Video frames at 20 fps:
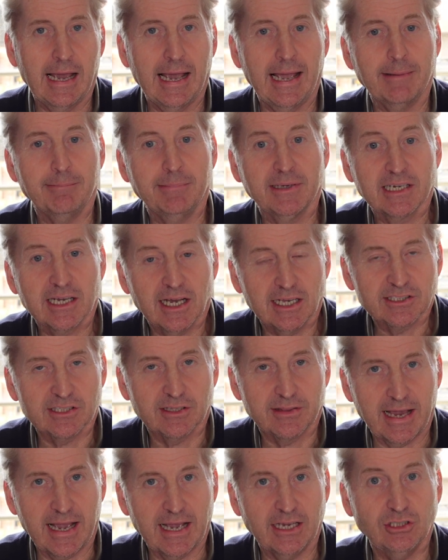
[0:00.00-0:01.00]
And because
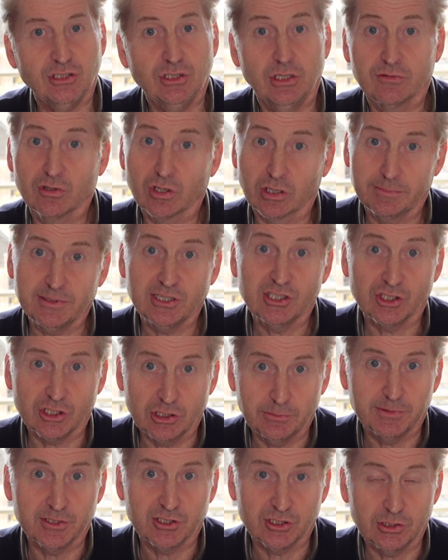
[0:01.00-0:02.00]
of that, you've got to be
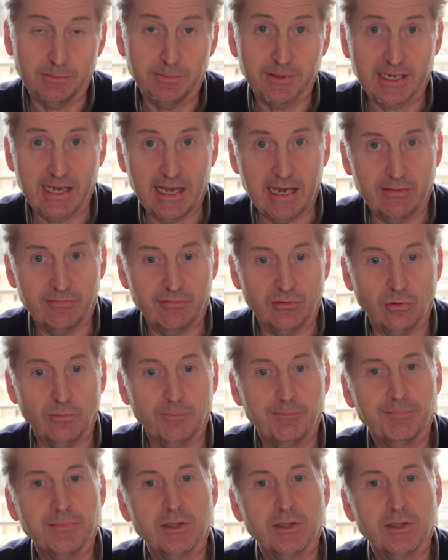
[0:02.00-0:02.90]
super, super careful.